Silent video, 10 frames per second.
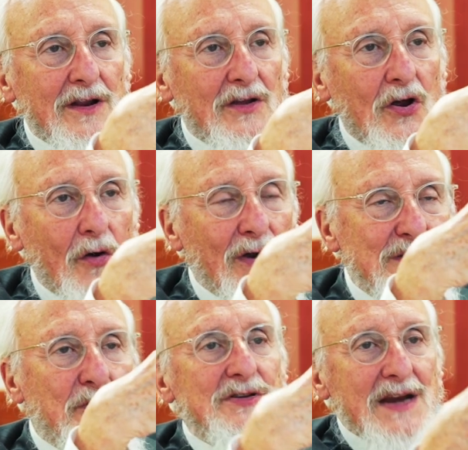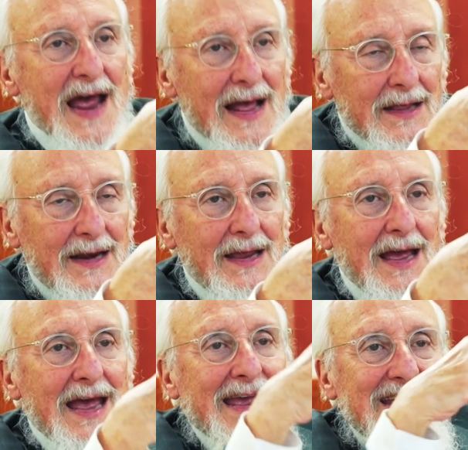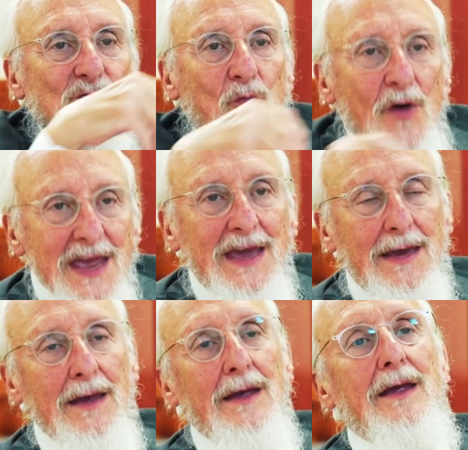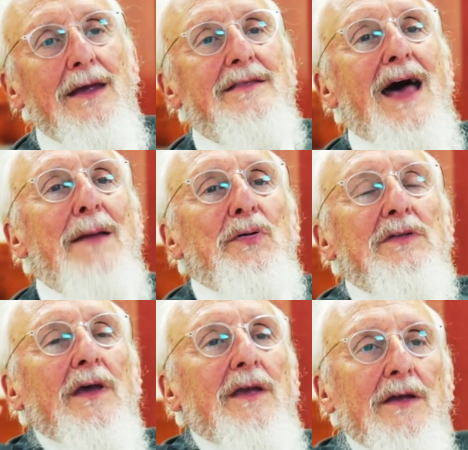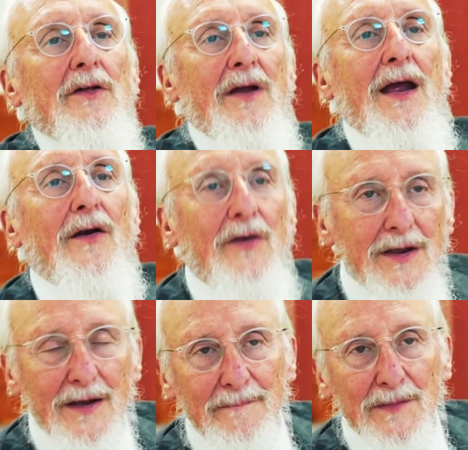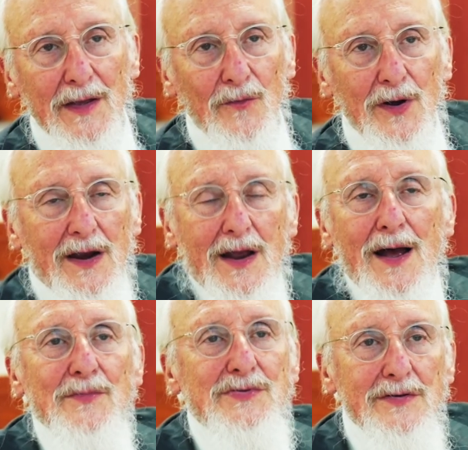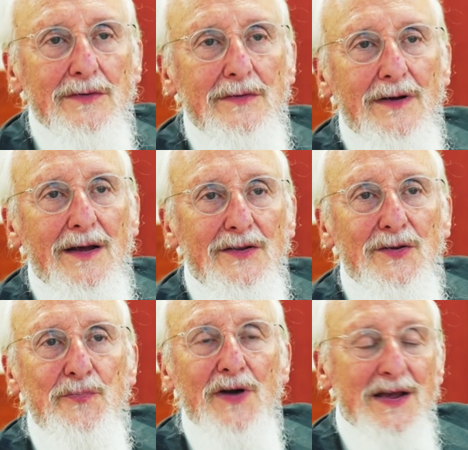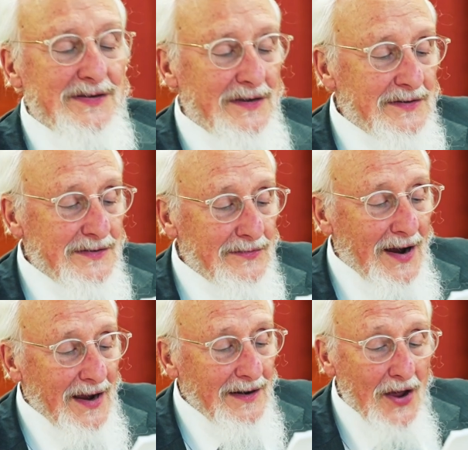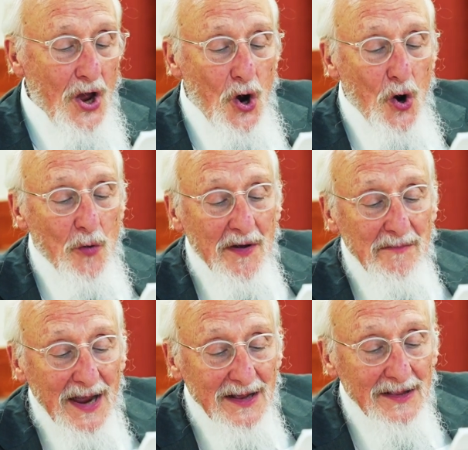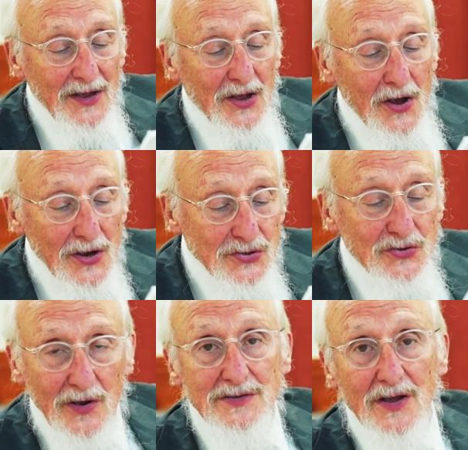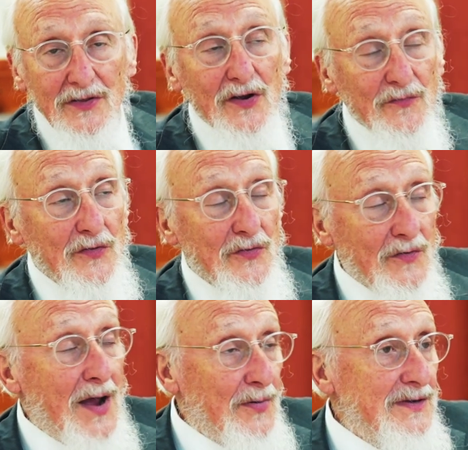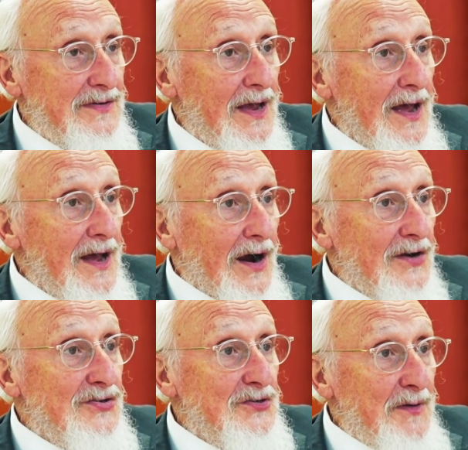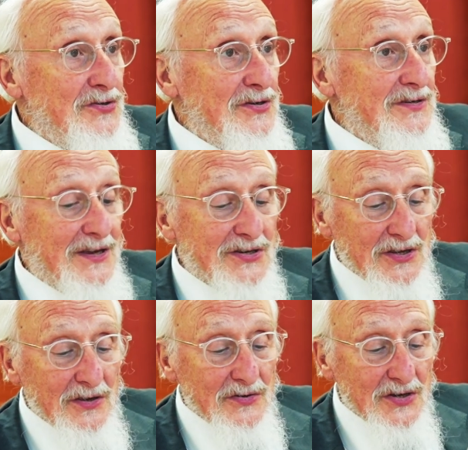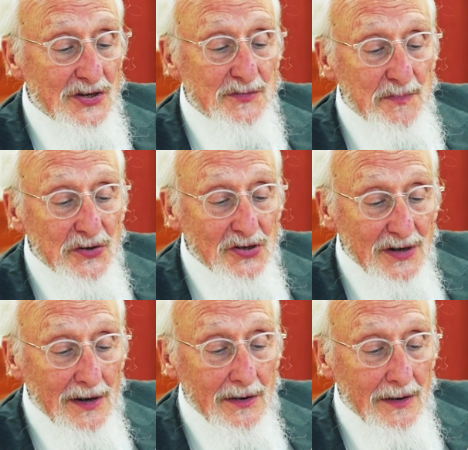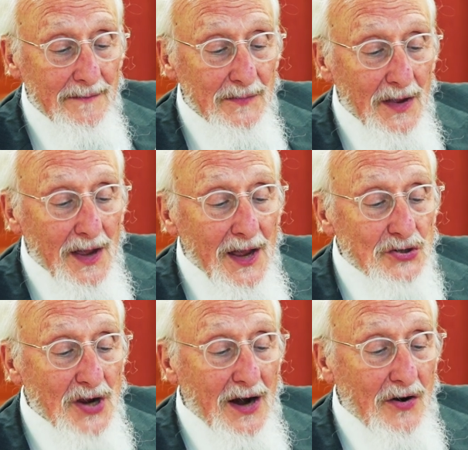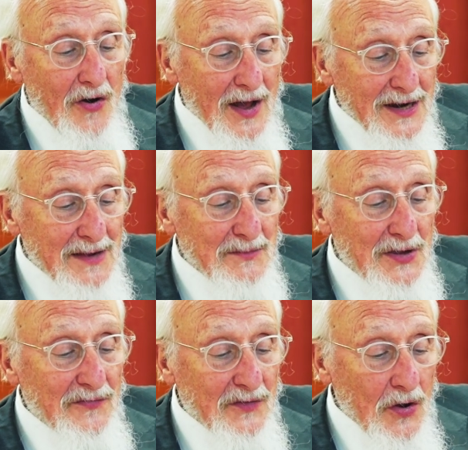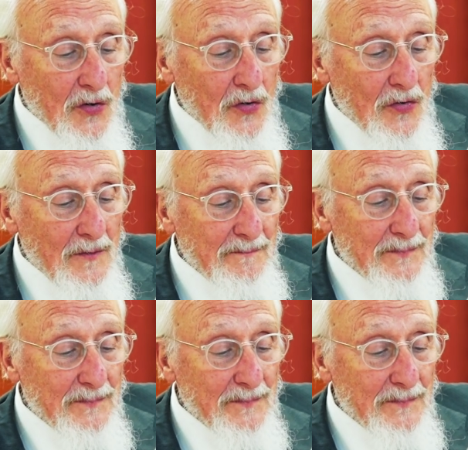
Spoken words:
in the Kohen's personality. He's weak in that particular area when it comes to presence, right? Umemele chashu chazal. Therefore, the rabbis are suspicious. They said there's a suspicion here. Shakohanim yiftechu